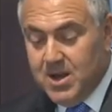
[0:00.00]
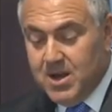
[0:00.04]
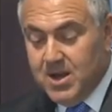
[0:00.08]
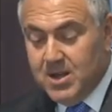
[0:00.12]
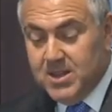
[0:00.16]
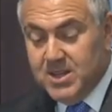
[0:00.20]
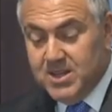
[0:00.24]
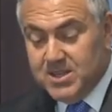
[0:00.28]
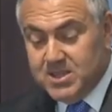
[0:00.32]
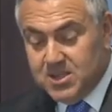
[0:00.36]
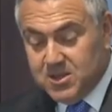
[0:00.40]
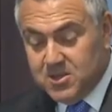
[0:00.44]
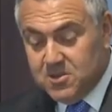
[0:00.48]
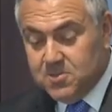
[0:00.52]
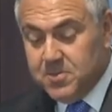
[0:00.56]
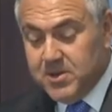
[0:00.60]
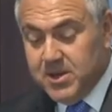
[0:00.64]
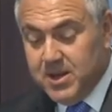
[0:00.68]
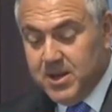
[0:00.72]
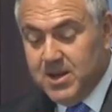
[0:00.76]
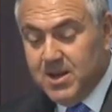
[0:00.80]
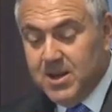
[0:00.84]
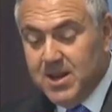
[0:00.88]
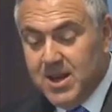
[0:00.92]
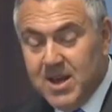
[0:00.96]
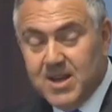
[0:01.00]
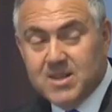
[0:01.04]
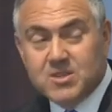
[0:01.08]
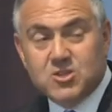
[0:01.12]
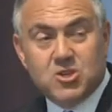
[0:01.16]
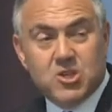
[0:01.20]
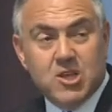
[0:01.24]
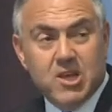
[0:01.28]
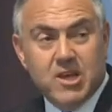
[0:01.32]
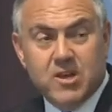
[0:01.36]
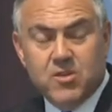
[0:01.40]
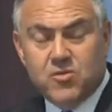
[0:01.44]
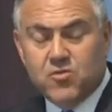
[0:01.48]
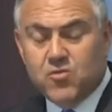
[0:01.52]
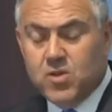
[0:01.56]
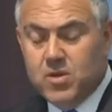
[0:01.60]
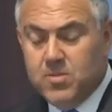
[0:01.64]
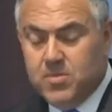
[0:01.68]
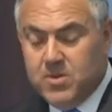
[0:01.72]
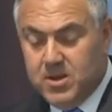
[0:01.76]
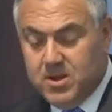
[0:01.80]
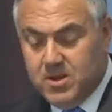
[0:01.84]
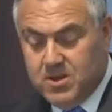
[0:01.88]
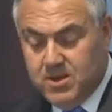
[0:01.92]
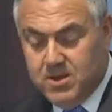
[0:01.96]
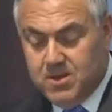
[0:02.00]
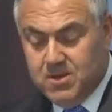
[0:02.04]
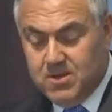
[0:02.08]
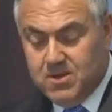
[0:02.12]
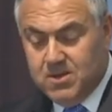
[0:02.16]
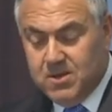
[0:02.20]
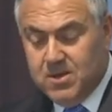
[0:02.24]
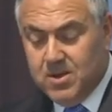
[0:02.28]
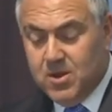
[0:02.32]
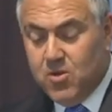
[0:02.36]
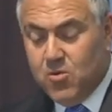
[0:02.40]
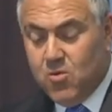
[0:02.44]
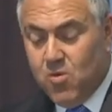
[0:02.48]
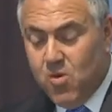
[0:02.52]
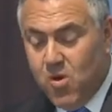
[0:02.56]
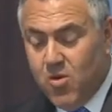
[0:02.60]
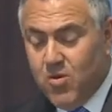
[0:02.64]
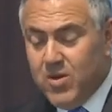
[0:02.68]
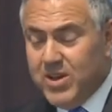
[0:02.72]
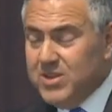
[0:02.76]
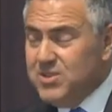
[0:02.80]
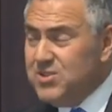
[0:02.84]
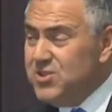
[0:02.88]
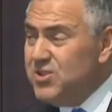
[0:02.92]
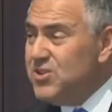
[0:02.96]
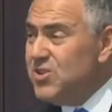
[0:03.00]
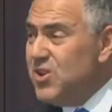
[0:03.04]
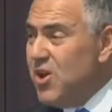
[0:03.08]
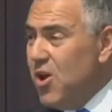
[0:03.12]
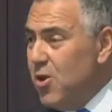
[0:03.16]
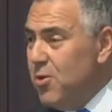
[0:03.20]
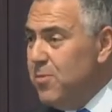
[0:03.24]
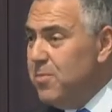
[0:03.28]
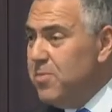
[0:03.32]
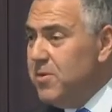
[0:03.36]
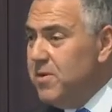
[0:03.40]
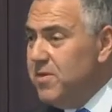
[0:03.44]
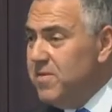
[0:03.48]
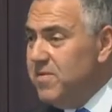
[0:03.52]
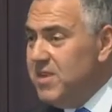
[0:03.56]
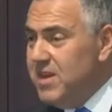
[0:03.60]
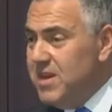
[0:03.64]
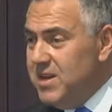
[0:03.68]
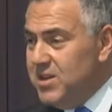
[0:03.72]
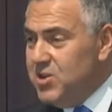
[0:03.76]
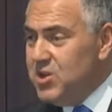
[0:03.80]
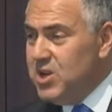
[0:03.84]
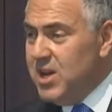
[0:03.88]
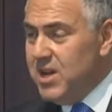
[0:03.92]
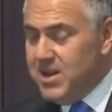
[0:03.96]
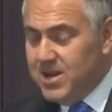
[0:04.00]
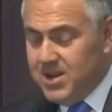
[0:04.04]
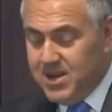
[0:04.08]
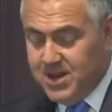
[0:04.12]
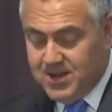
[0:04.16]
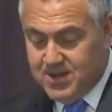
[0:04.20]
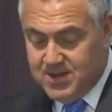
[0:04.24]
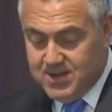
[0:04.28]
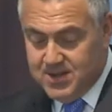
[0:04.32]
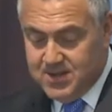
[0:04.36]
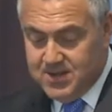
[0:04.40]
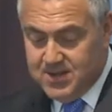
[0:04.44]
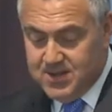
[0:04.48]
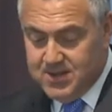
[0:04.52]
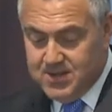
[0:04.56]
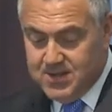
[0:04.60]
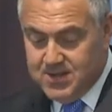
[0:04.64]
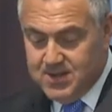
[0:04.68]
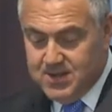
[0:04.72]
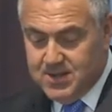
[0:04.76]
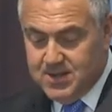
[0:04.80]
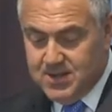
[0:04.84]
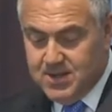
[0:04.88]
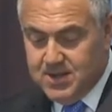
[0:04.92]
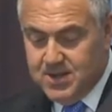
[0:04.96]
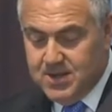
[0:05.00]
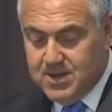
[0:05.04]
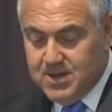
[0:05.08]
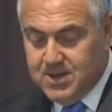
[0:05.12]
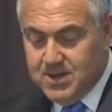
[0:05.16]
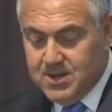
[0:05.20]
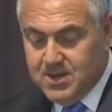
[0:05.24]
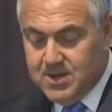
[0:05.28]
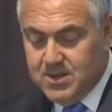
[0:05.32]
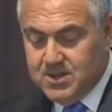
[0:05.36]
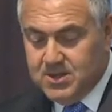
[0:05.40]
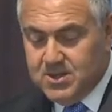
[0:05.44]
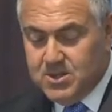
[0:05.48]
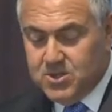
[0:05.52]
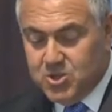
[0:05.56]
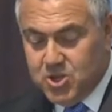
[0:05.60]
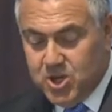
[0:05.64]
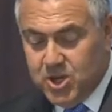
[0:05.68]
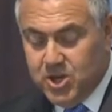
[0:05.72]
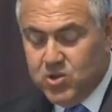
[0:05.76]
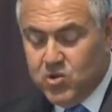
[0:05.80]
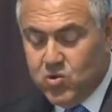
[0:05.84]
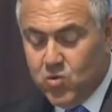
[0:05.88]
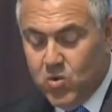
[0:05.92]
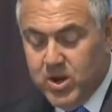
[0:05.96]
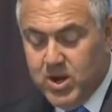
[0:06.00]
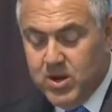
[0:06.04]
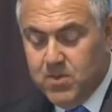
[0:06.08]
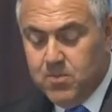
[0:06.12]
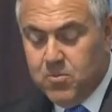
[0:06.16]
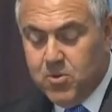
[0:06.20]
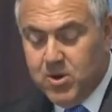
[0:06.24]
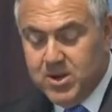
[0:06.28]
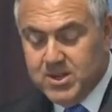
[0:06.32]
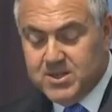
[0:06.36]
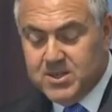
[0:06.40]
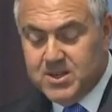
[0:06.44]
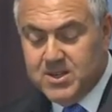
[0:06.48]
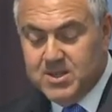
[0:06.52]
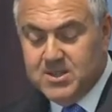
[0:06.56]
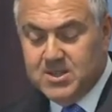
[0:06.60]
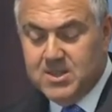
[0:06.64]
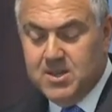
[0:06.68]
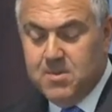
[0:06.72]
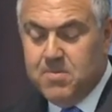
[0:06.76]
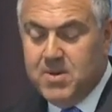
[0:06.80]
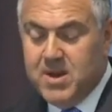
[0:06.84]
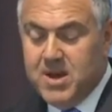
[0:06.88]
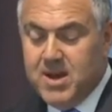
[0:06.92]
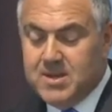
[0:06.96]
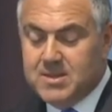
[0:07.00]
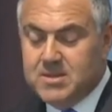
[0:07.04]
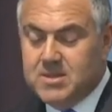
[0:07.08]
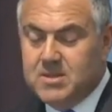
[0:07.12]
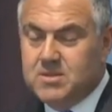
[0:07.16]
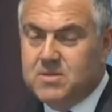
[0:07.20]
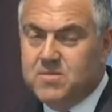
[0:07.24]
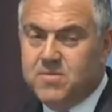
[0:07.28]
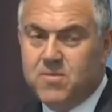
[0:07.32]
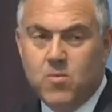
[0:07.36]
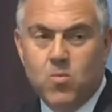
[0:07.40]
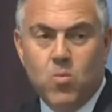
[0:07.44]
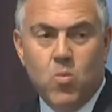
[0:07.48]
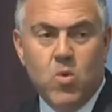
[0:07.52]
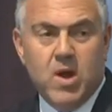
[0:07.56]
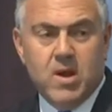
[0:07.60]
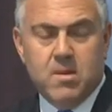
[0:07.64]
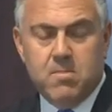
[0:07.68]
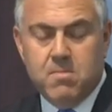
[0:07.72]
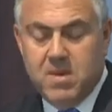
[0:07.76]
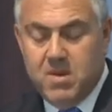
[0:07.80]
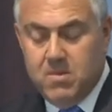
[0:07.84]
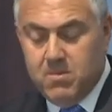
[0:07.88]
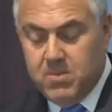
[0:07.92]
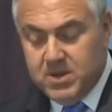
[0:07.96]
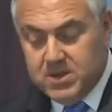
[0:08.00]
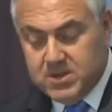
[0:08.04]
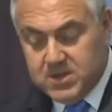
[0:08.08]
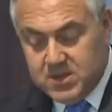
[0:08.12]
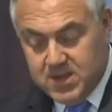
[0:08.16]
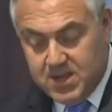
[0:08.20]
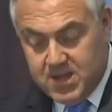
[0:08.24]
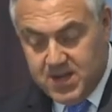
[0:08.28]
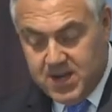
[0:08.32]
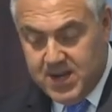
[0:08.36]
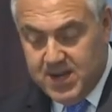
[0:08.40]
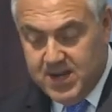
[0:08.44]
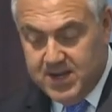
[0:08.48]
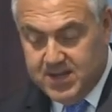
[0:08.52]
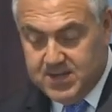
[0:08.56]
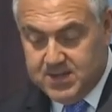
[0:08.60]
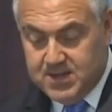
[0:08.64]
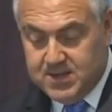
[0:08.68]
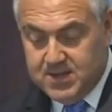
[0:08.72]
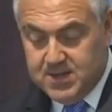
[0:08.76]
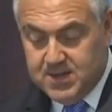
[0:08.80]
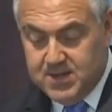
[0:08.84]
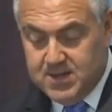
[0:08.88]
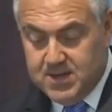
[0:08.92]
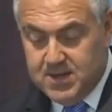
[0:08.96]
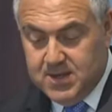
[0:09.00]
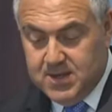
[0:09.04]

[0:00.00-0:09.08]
And this has been largely attributed to the growing scope of the agenda as the G20 presidency passes from one member to the next.